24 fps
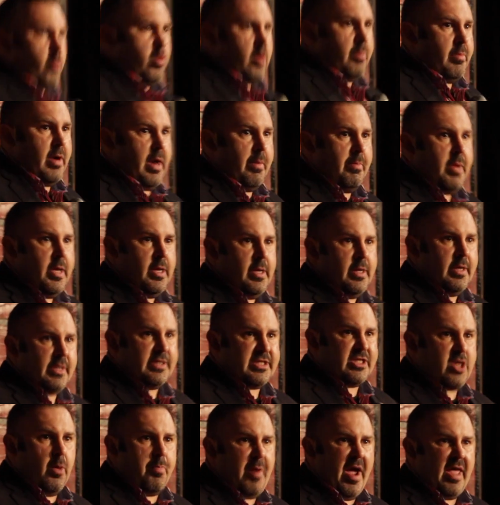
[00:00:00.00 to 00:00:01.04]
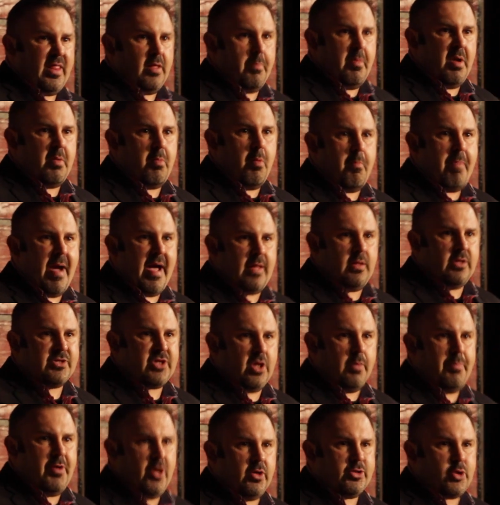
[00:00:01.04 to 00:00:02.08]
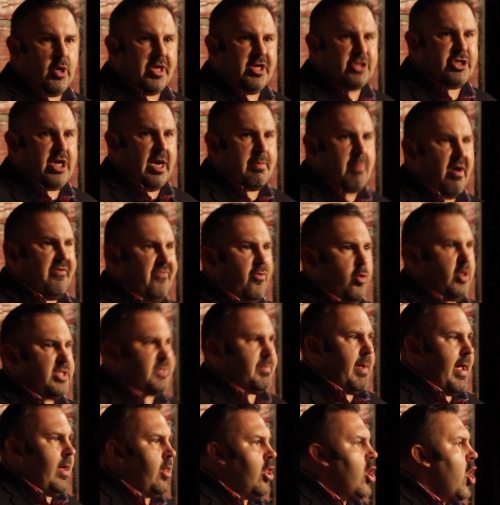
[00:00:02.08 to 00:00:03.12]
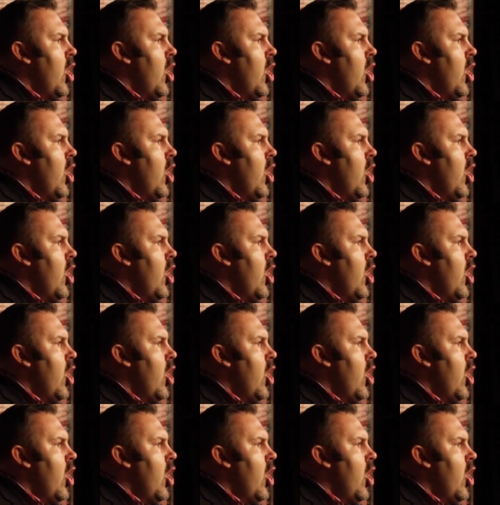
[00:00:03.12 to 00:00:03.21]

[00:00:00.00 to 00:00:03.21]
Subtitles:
one, but I'm still paying the minimum balance on the bill so I can check my voicemail